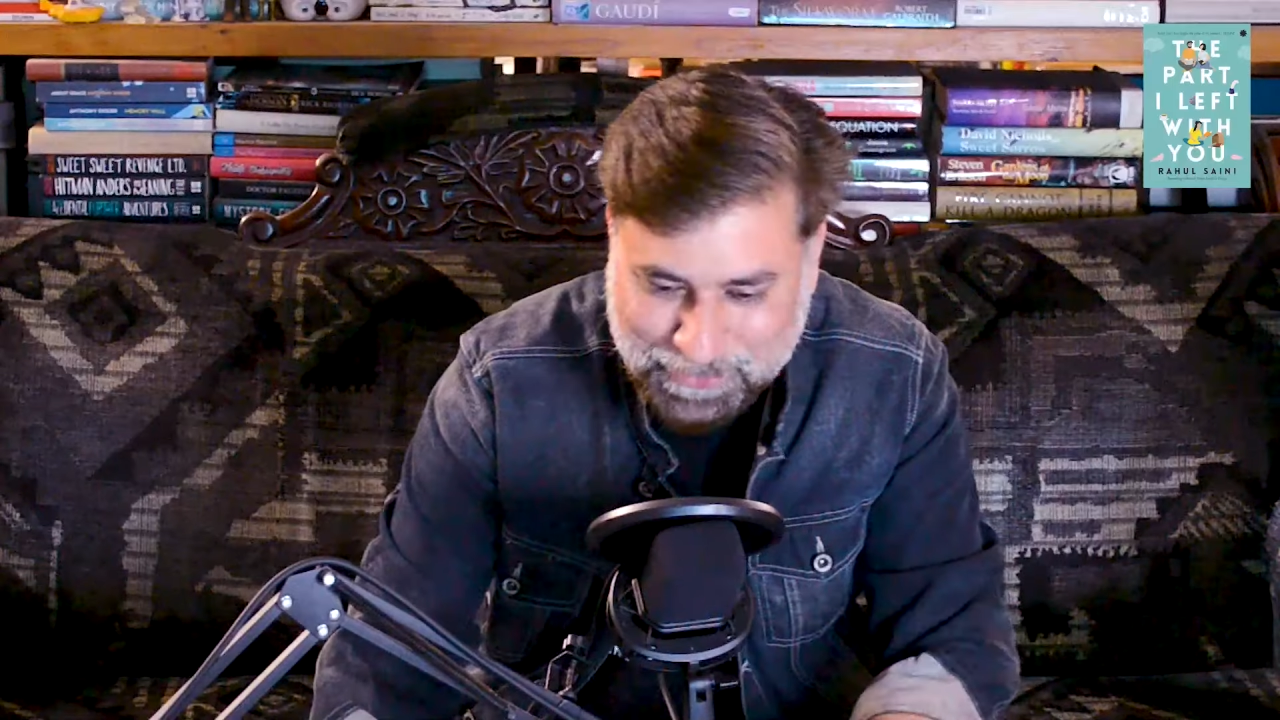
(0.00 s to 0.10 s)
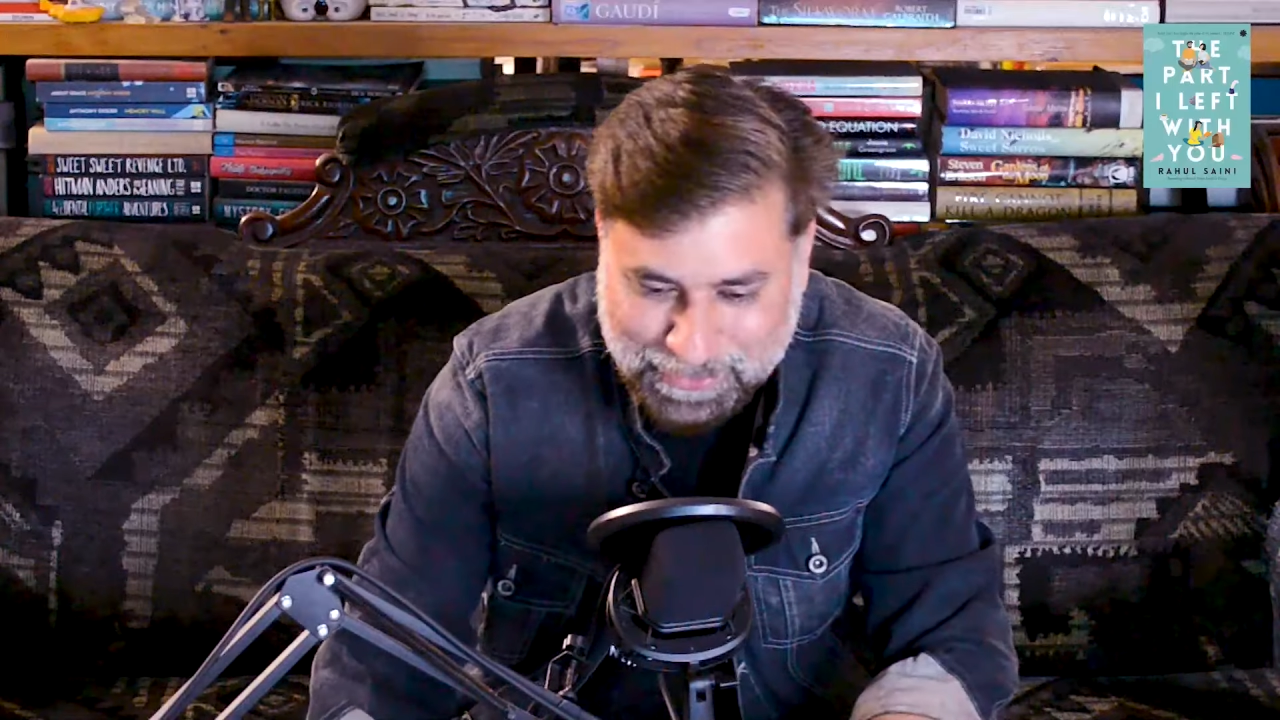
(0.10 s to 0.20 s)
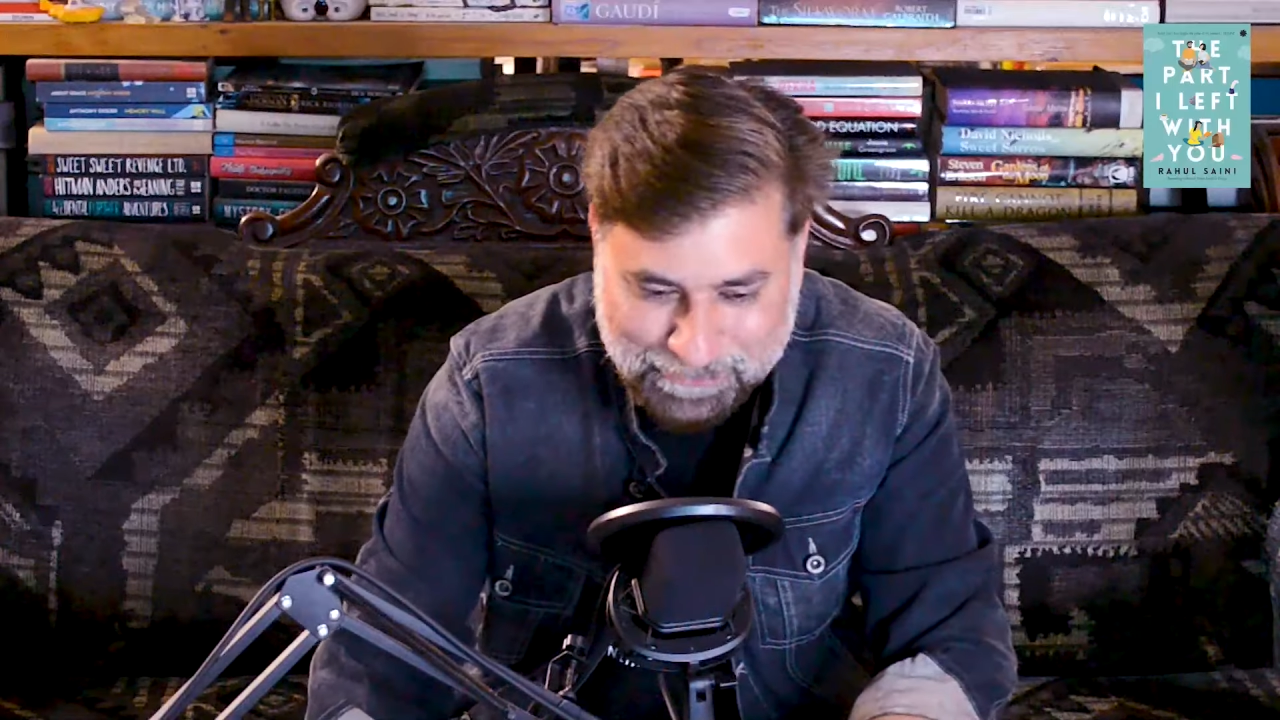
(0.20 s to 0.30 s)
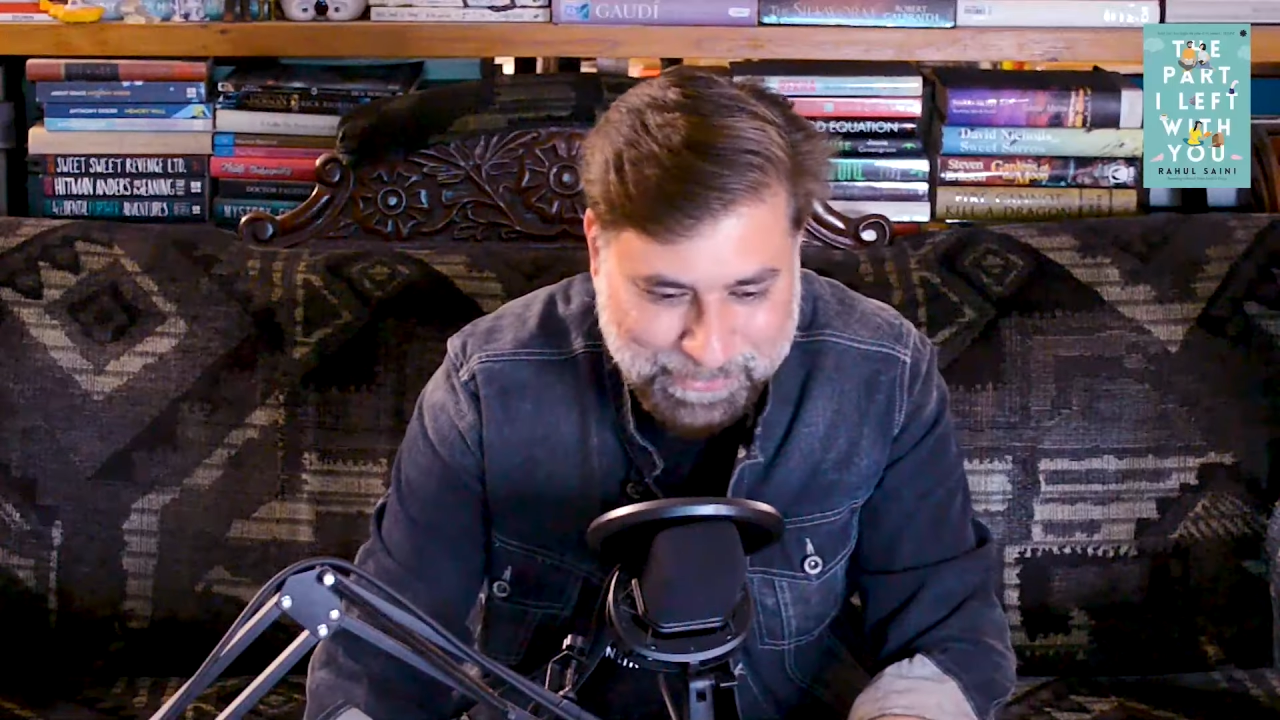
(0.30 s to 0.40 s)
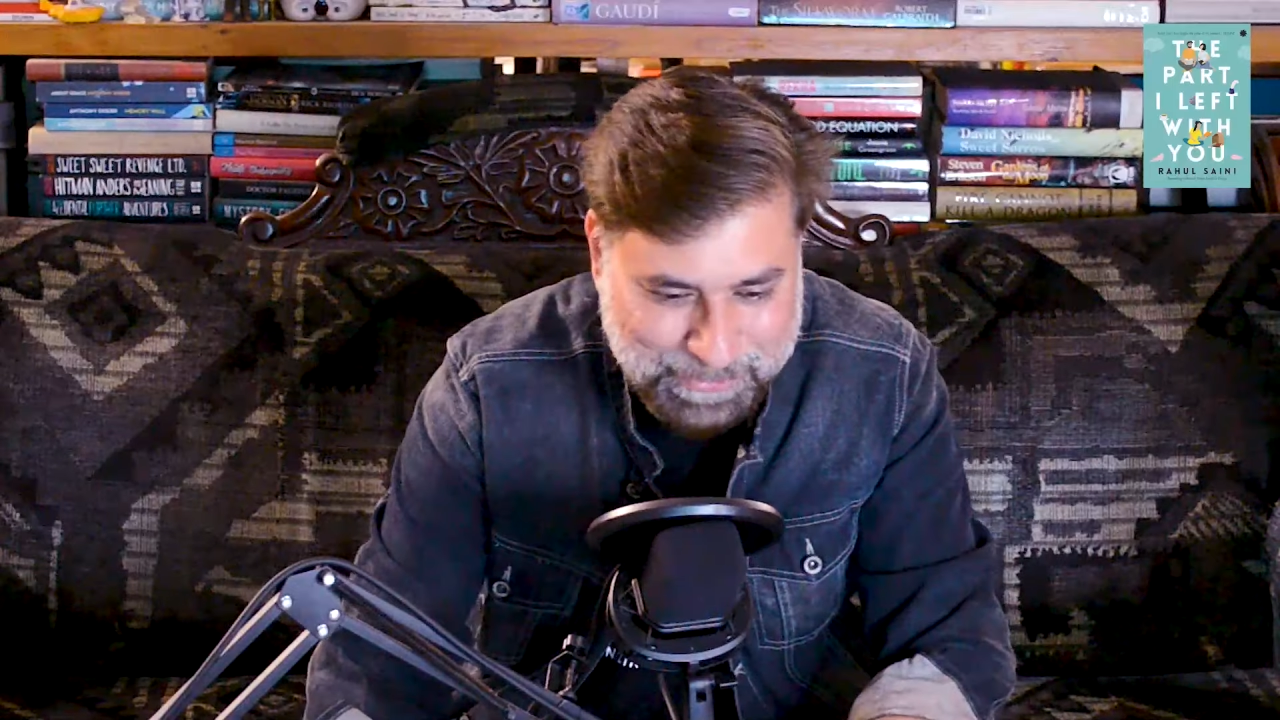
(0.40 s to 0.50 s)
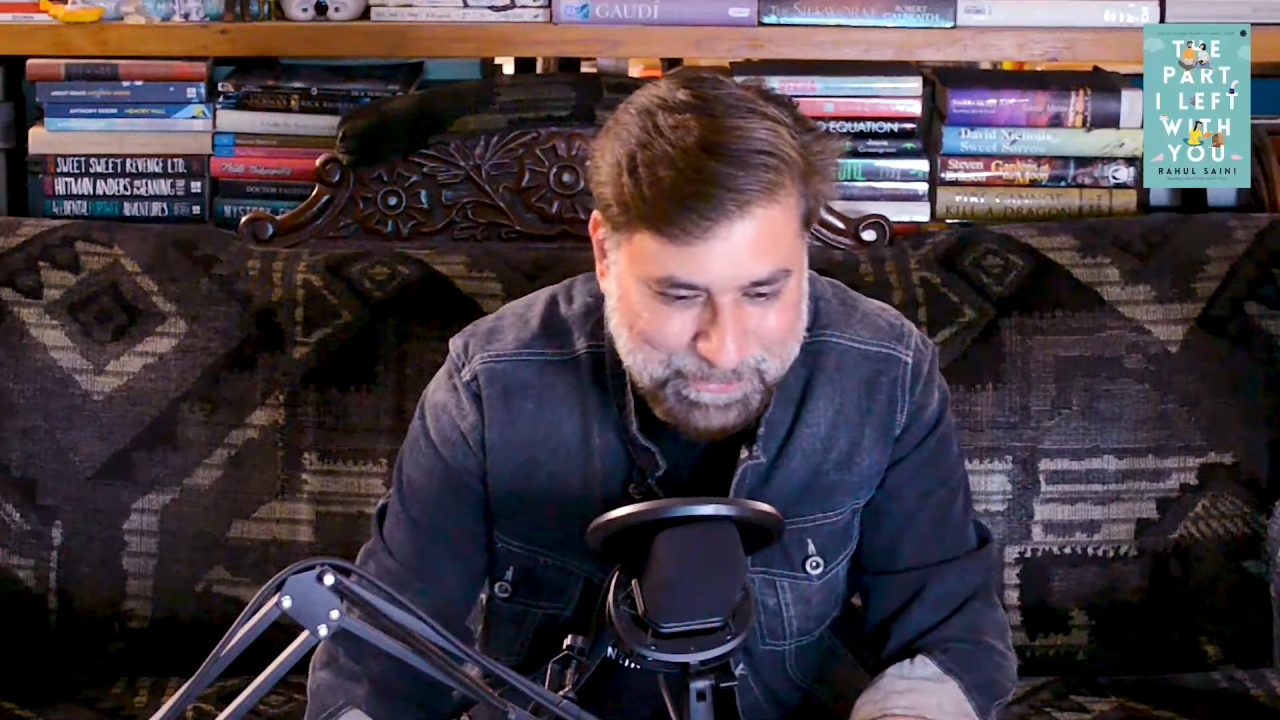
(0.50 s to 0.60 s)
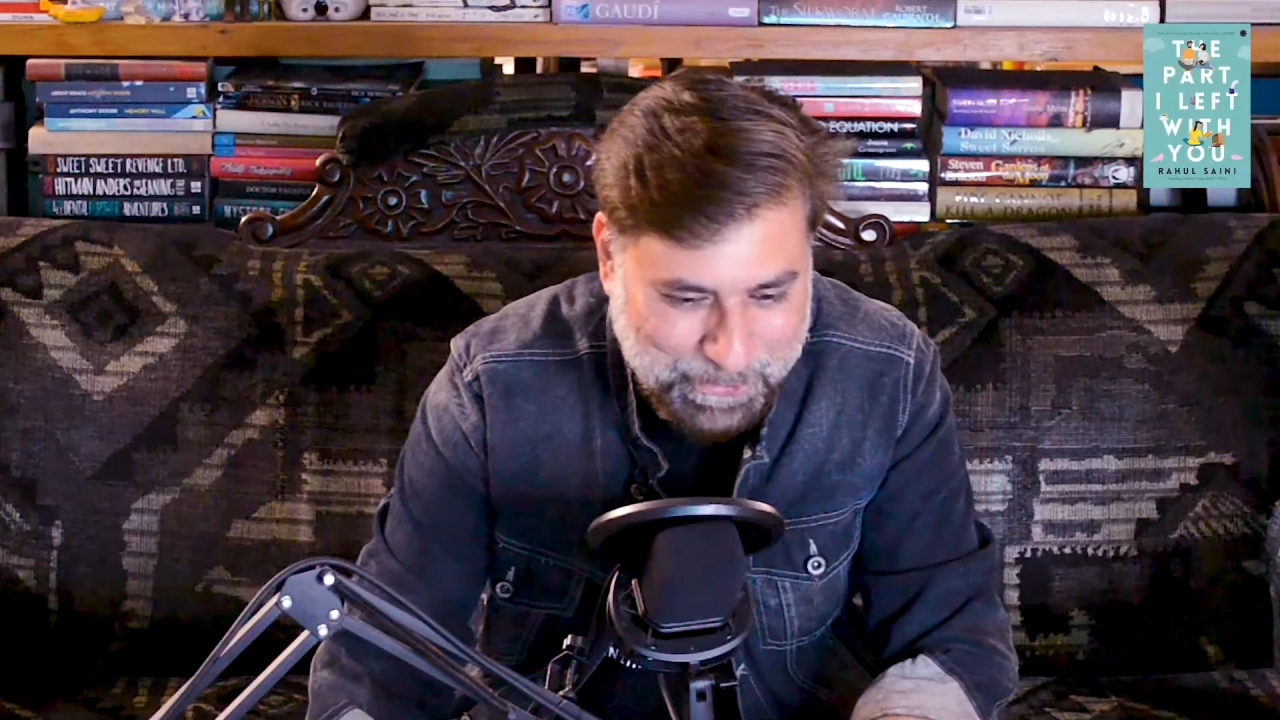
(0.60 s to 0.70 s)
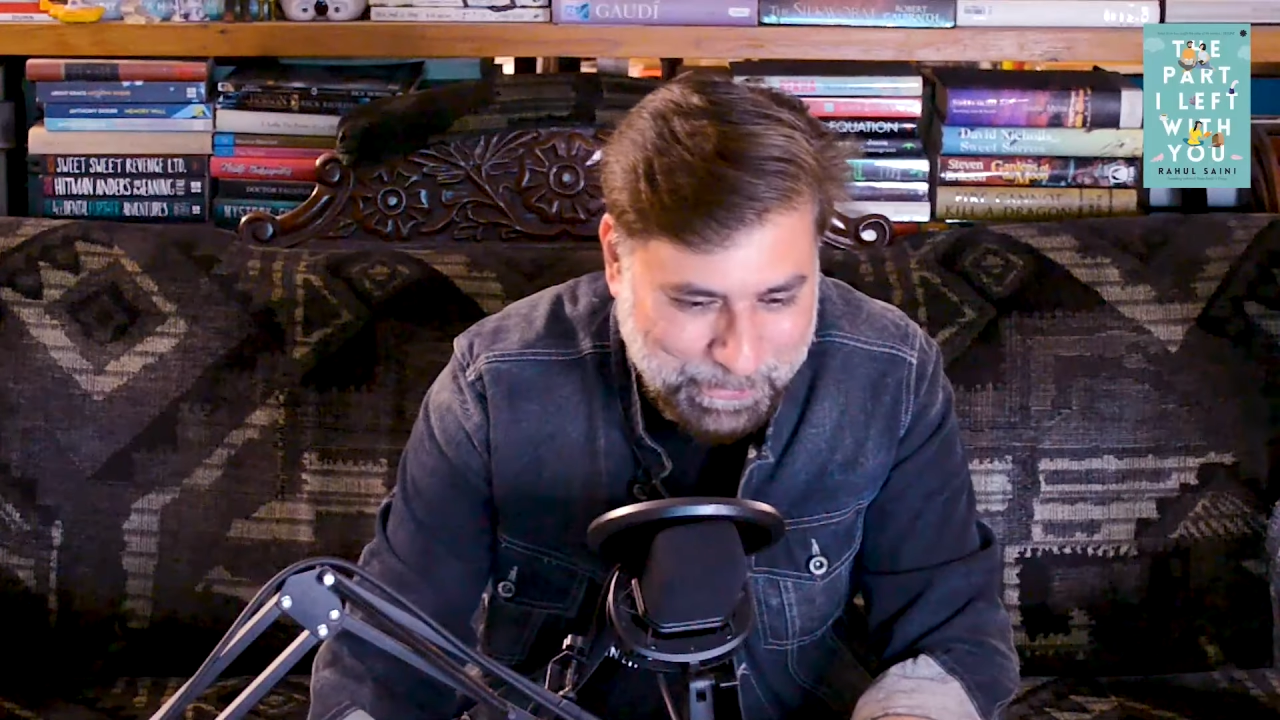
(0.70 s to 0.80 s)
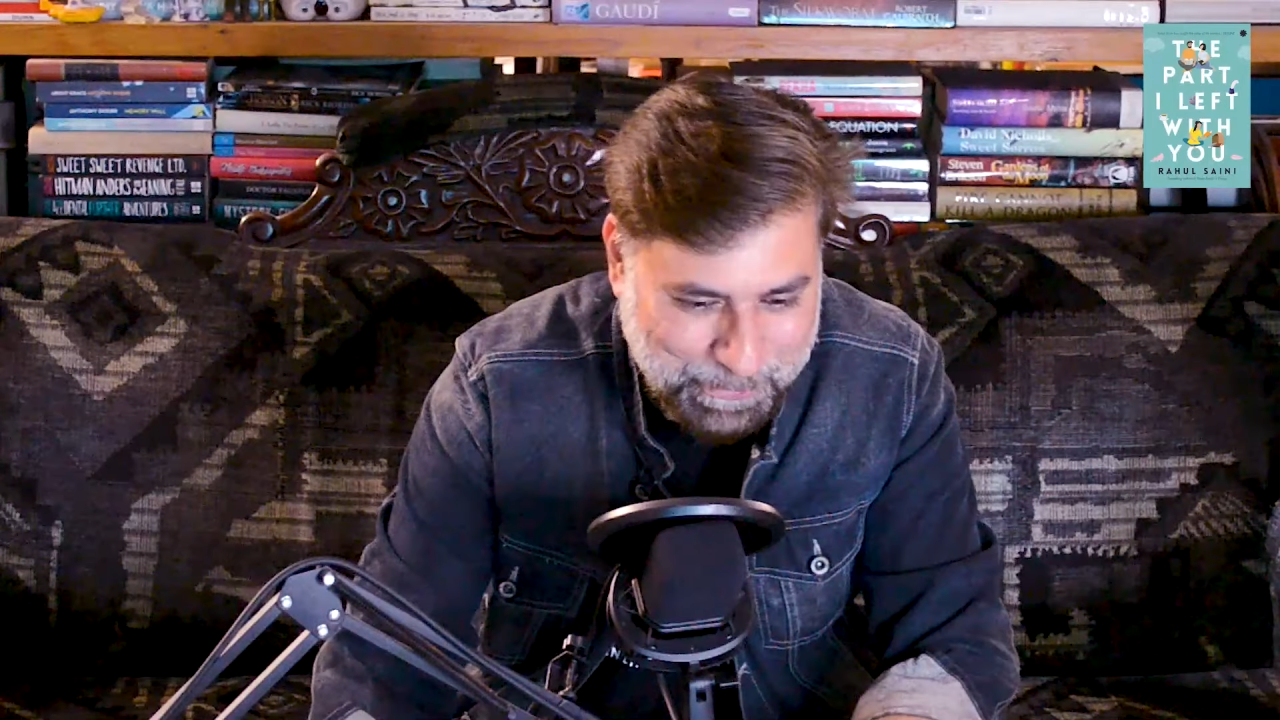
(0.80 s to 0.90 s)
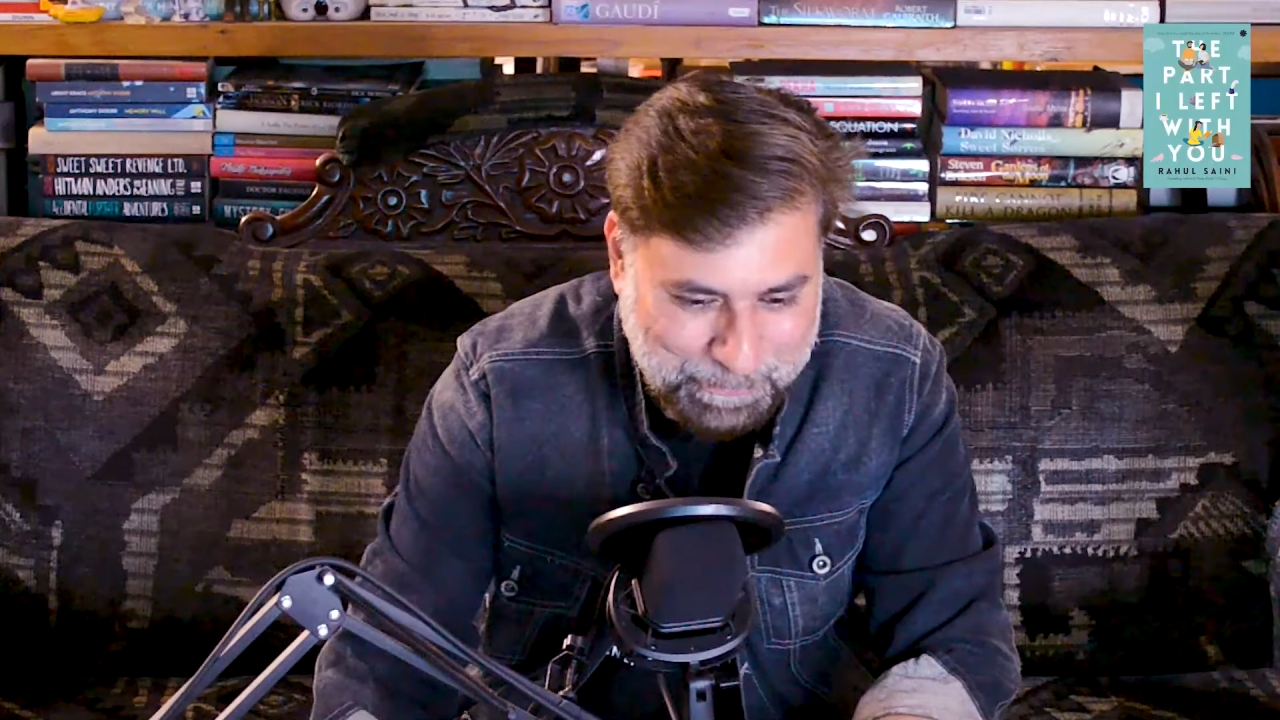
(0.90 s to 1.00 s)
love this
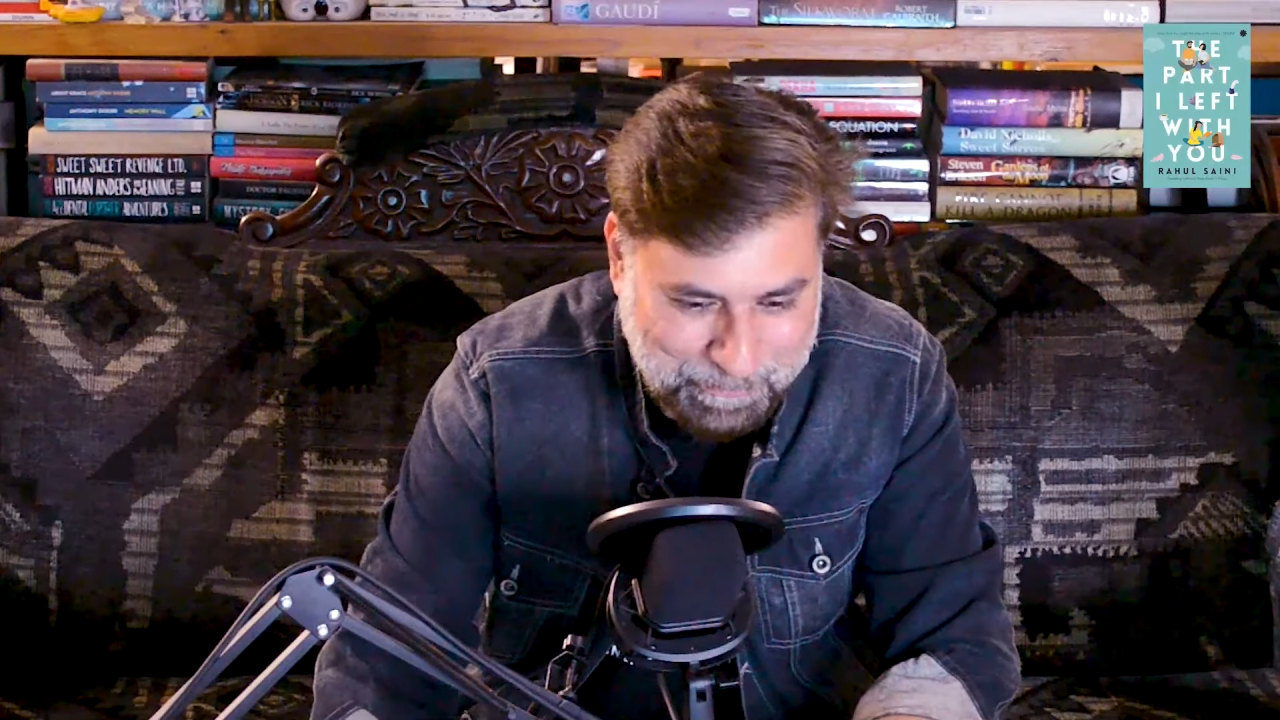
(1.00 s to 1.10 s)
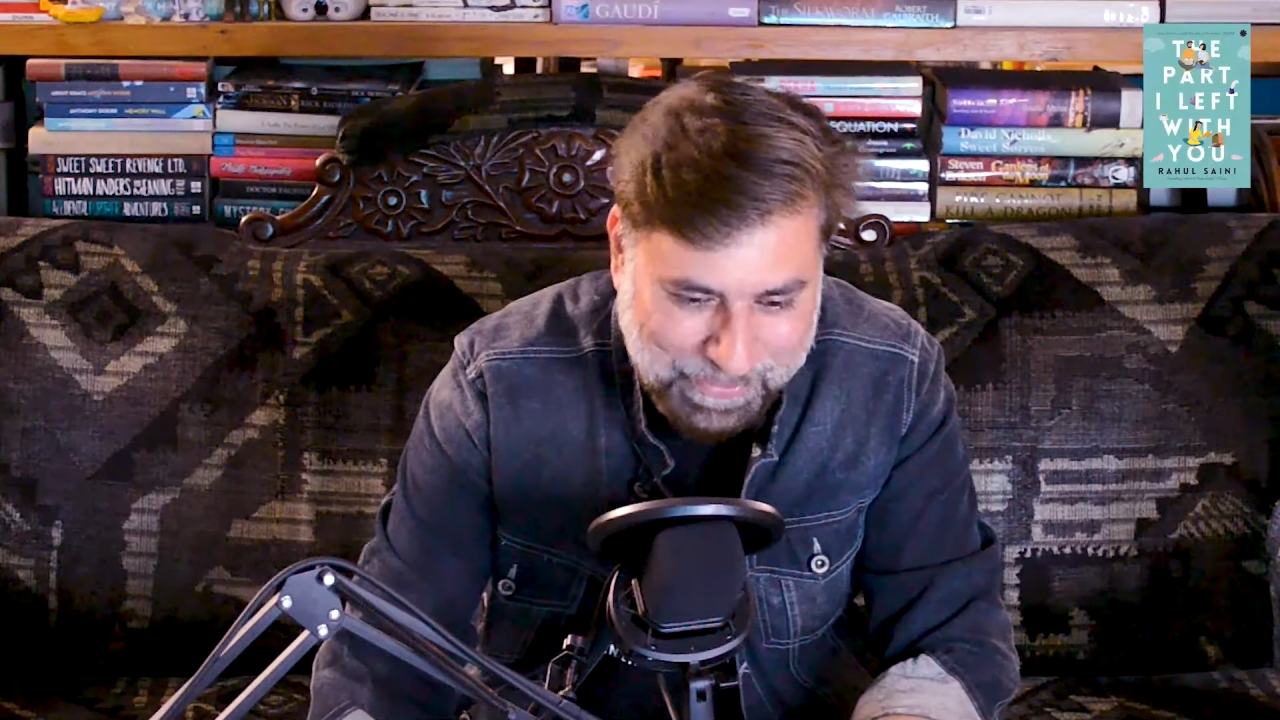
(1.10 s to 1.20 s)
song.